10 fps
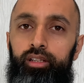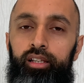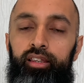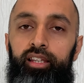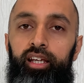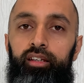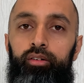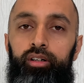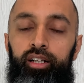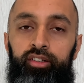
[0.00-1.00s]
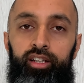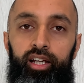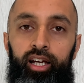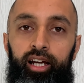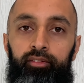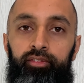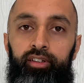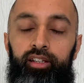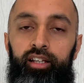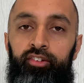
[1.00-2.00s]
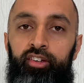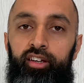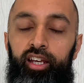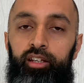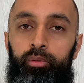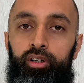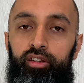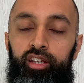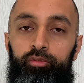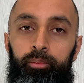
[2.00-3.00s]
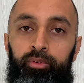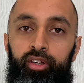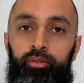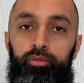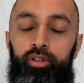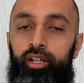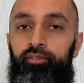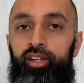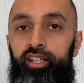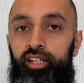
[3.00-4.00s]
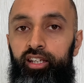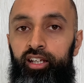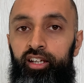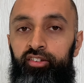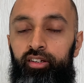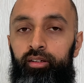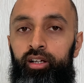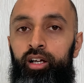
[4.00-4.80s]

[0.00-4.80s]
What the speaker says: They don't actually have it listed anywhere on their website or give any indication.